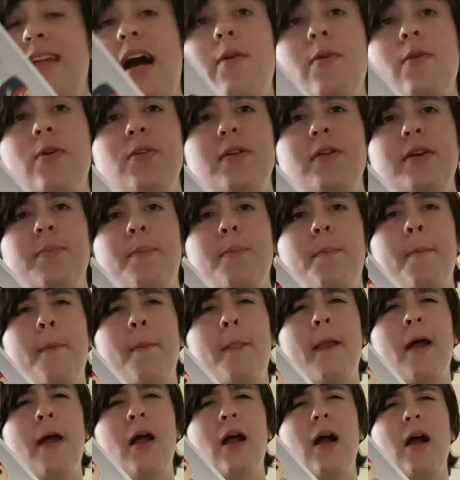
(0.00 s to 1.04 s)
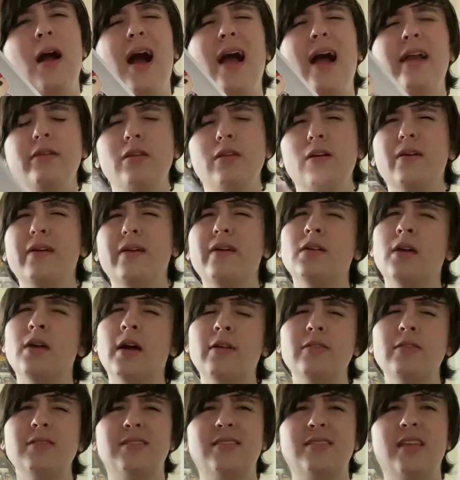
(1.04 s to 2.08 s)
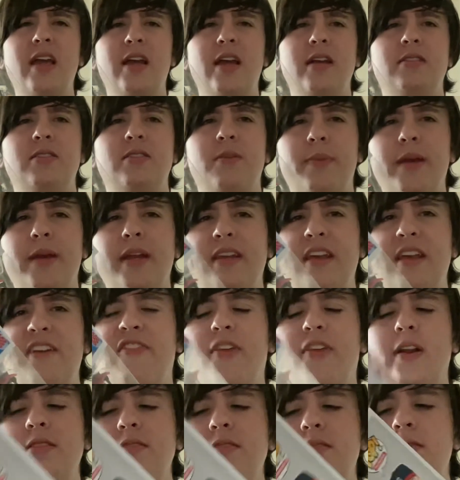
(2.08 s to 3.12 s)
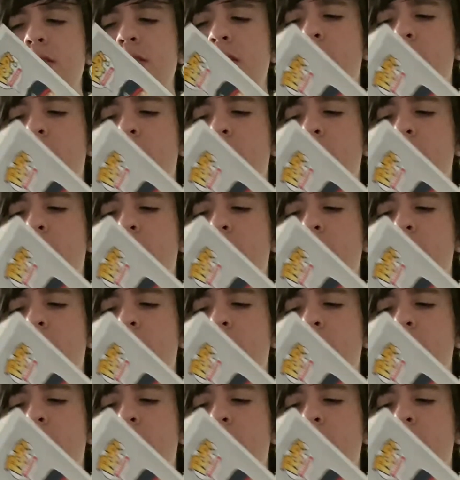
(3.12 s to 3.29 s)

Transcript: really, I would say it's a big difference.